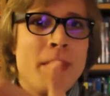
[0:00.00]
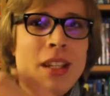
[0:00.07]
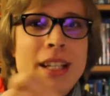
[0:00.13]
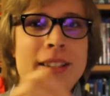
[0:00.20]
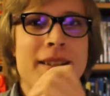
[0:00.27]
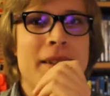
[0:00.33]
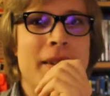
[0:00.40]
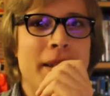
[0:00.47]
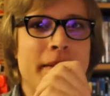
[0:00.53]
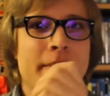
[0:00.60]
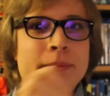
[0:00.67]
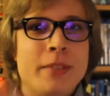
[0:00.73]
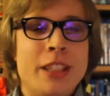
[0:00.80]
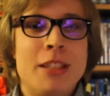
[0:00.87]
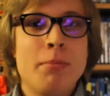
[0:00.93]
I don't know.
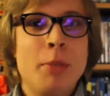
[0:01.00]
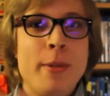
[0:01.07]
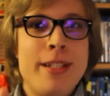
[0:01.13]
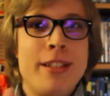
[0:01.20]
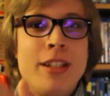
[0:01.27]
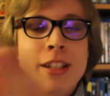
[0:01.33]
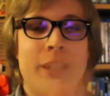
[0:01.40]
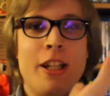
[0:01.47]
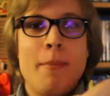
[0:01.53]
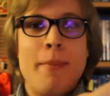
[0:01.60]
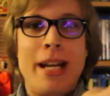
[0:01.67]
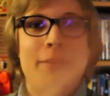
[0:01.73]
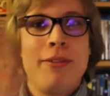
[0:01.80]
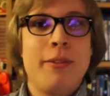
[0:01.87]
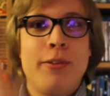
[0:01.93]
This movement's kind of going
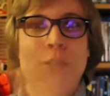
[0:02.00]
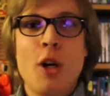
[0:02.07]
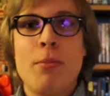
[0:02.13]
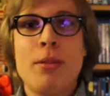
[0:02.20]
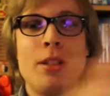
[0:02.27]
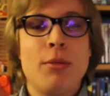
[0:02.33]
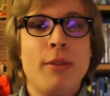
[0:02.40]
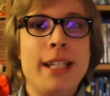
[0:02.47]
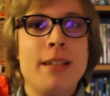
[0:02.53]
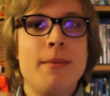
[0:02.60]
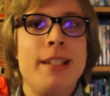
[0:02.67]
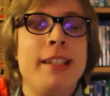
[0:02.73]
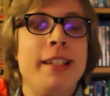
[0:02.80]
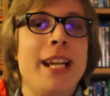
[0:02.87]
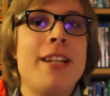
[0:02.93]
back and forth between
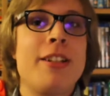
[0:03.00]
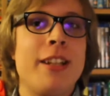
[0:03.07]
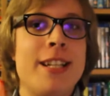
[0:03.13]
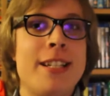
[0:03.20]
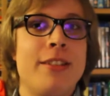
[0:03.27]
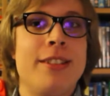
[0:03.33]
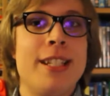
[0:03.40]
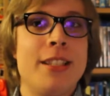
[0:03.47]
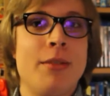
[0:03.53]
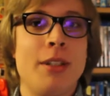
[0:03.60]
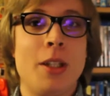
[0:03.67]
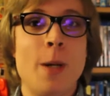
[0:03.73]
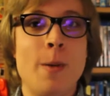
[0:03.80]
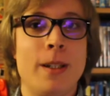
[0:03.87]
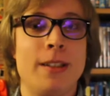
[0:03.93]
them, and in the end, she says to
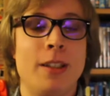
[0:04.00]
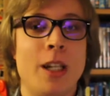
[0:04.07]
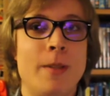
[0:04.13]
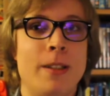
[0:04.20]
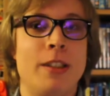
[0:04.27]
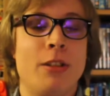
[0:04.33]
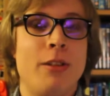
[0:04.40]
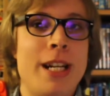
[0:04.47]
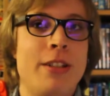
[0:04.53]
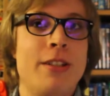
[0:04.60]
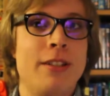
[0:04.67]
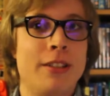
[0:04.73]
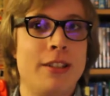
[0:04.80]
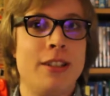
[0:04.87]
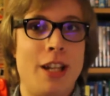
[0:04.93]
Akoma, because Akoma just
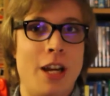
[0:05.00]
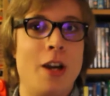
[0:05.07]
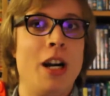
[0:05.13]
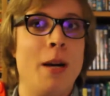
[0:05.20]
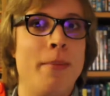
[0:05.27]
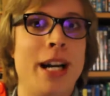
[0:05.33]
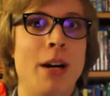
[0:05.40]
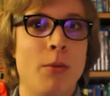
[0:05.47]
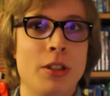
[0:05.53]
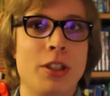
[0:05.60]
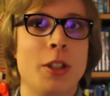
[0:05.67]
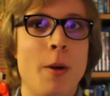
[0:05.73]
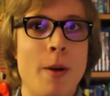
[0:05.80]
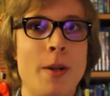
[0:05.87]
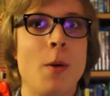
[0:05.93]
questions her about
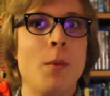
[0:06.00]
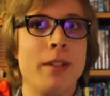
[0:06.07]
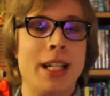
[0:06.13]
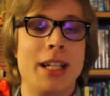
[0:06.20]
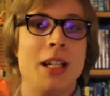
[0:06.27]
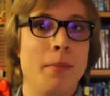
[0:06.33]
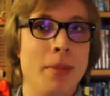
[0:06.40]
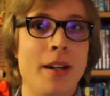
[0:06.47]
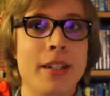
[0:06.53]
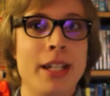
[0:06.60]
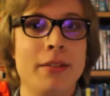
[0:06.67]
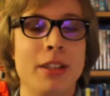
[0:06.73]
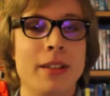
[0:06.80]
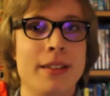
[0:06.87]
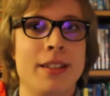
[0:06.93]
what's going on with that
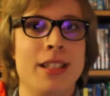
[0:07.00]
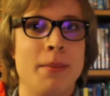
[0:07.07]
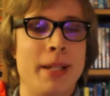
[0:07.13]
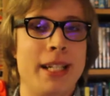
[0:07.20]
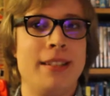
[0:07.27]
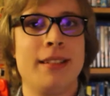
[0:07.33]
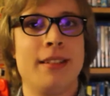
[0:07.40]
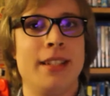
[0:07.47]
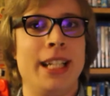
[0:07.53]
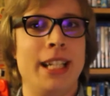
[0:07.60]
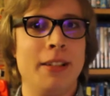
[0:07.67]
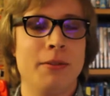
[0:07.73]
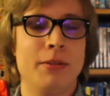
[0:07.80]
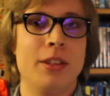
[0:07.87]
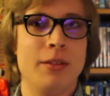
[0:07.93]
Kabane room, in the sense basically
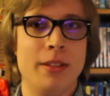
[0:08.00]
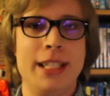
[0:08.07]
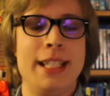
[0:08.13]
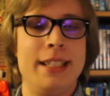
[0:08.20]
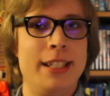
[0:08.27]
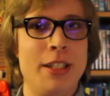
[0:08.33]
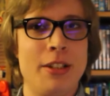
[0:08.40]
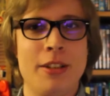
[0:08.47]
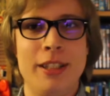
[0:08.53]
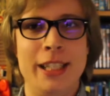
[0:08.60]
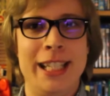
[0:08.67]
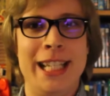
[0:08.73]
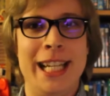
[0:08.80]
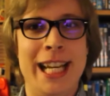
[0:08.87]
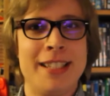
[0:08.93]
saying, well, he
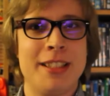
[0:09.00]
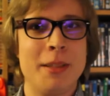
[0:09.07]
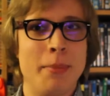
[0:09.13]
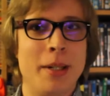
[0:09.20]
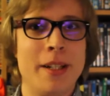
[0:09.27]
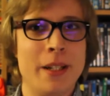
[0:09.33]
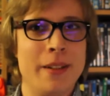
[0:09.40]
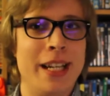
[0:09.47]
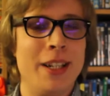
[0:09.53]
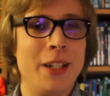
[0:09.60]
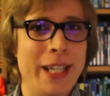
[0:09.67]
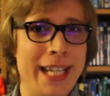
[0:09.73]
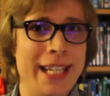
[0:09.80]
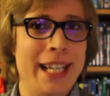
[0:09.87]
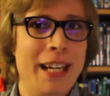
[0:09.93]
has Kabane
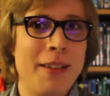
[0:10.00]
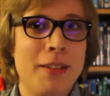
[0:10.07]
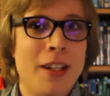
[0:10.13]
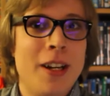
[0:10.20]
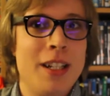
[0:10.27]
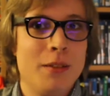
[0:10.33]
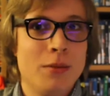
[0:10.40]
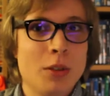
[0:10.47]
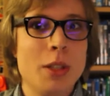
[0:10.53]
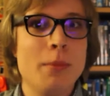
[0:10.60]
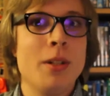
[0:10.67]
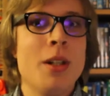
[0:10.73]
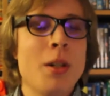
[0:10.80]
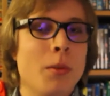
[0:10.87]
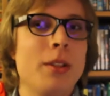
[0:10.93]
in that kind of
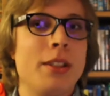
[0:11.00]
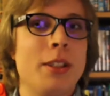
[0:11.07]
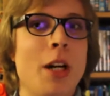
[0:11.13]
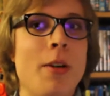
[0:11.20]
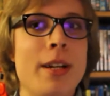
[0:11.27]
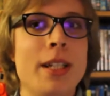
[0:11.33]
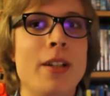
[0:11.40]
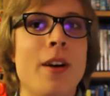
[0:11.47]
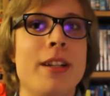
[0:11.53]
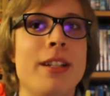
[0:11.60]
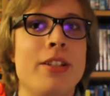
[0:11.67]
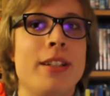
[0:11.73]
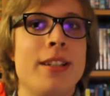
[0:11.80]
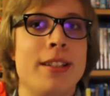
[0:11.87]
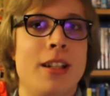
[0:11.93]
room, what's going on?
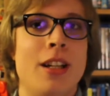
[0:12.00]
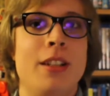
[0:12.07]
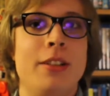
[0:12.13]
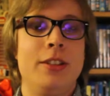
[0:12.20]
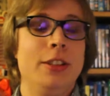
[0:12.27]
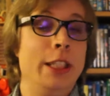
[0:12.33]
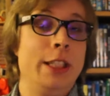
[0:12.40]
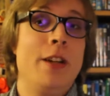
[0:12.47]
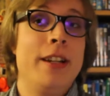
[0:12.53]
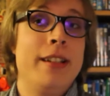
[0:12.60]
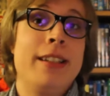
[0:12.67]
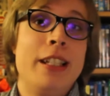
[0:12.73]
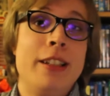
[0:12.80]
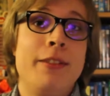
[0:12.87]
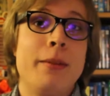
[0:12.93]
And she says, "You don't
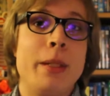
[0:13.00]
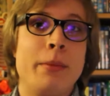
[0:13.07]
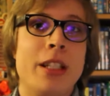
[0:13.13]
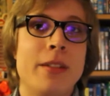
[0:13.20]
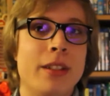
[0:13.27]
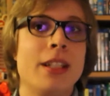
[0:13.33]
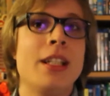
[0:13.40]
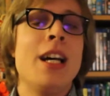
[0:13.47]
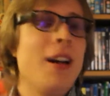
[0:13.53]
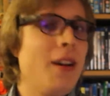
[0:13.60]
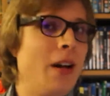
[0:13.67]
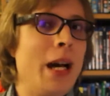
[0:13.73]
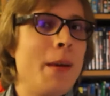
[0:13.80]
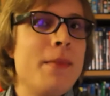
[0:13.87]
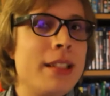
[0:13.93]
understand me with my brother.
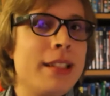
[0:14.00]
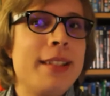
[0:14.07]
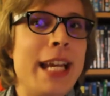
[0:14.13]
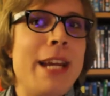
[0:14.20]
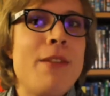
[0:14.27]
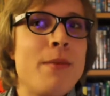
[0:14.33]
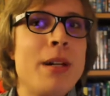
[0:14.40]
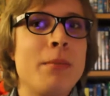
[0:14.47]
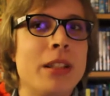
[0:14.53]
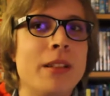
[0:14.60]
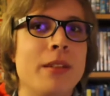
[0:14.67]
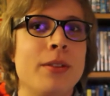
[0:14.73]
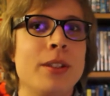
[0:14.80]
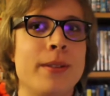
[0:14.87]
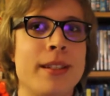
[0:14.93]
I'm staying with my
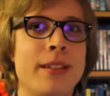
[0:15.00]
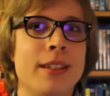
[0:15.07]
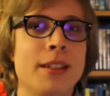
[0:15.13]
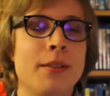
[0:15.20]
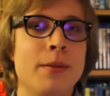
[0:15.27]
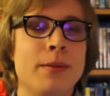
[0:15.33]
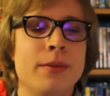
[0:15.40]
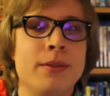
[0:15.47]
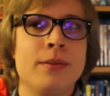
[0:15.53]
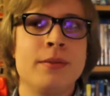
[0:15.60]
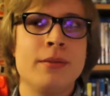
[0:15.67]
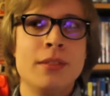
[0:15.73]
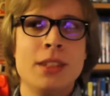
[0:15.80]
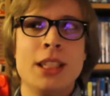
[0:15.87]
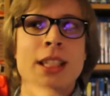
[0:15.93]
brother." I thought to myself,
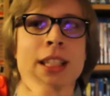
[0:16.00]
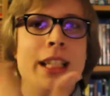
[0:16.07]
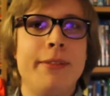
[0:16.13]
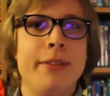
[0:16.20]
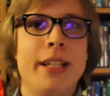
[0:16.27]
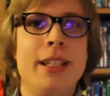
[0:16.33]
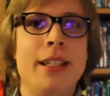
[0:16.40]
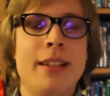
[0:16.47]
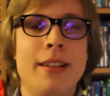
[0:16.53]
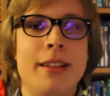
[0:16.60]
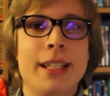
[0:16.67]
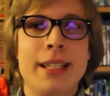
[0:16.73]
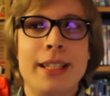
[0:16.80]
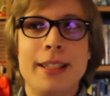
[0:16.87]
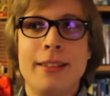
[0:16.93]
if
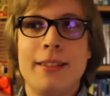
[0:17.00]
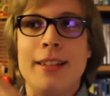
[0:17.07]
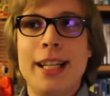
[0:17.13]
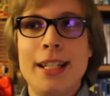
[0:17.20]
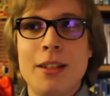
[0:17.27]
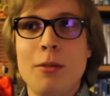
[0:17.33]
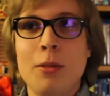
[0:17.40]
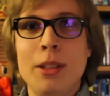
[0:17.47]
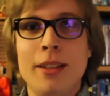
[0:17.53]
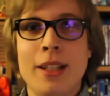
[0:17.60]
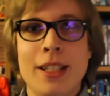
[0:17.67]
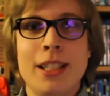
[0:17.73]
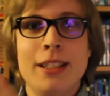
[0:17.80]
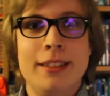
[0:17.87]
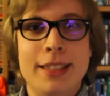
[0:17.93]
anything, that group
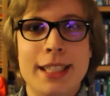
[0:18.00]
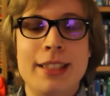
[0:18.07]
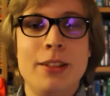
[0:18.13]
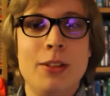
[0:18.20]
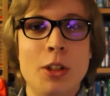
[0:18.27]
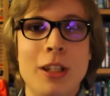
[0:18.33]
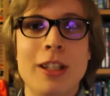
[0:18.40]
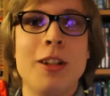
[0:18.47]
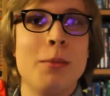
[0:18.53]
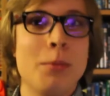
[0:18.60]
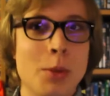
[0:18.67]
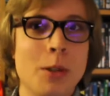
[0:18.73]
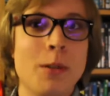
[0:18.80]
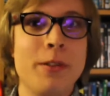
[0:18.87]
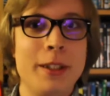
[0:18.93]
kind of did do a lot
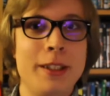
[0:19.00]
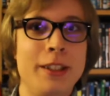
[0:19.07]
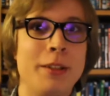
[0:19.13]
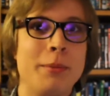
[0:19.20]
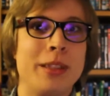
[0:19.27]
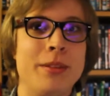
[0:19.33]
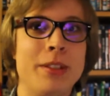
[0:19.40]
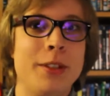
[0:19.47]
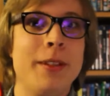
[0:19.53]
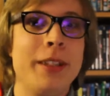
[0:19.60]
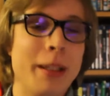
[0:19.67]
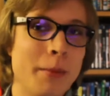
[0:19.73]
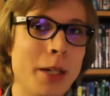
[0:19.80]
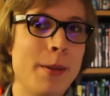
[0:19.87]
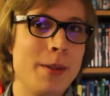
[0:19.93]
more for you than your brother's doing
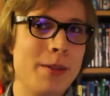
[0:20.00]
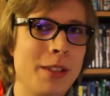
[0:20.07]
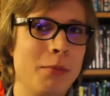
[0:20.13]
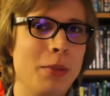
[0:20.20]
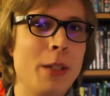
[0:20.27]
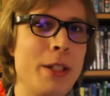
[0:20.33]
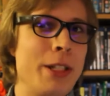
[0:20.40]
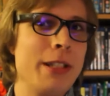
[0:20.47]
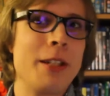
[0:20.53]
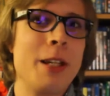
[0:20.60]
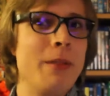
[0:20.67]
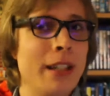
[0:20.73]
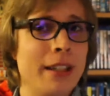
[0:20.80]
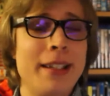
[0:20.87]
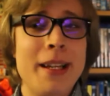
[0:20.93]
at the moment, so why would you go
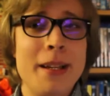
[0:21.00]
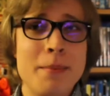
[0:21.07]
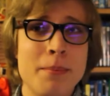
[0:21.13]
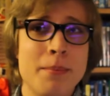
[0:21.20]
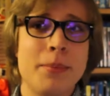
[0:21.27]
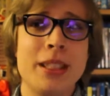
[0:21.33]
with them?